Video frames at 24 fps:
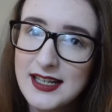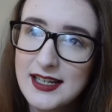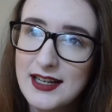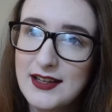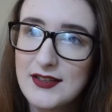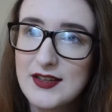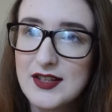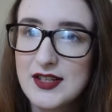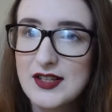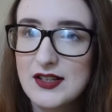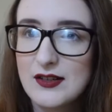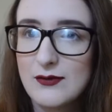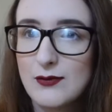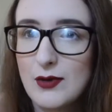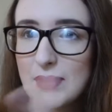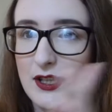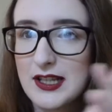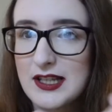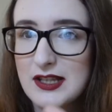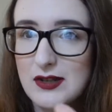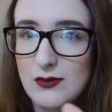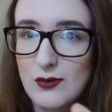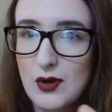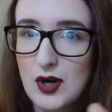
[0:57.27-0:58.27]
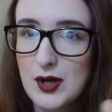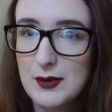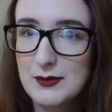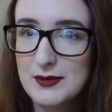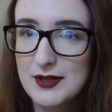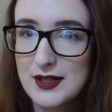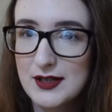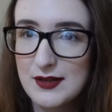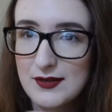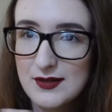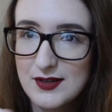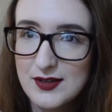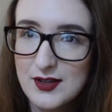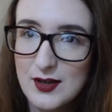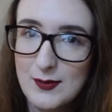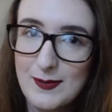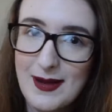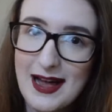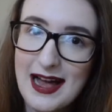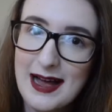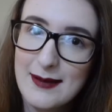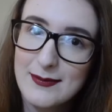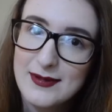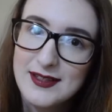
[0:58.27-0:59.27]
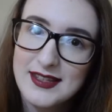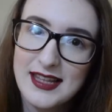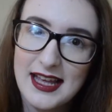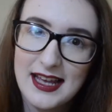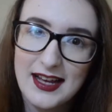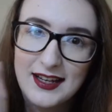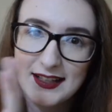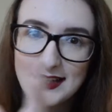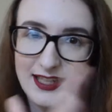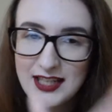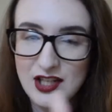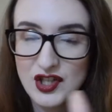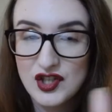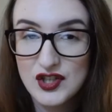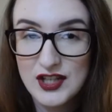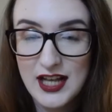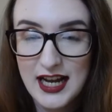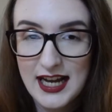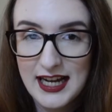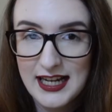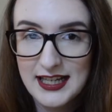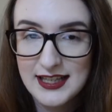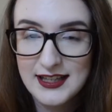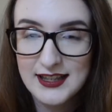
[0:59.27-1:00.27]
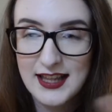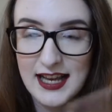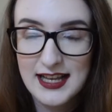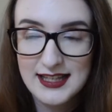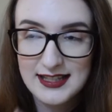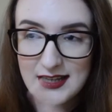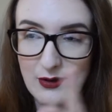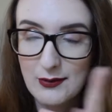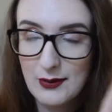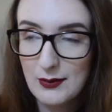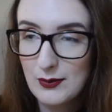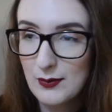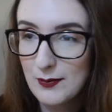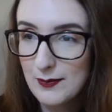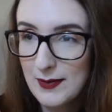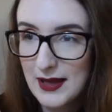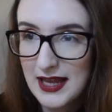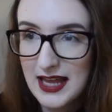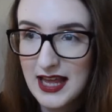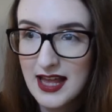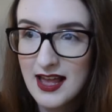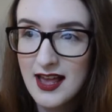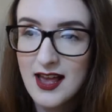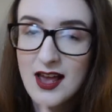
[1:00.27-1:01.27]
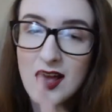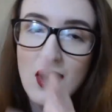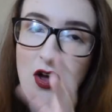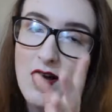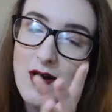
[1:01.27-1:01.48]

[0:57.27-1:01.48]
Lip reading: and the sun one is a warm tone, so perhaps like on each side that's how it will be.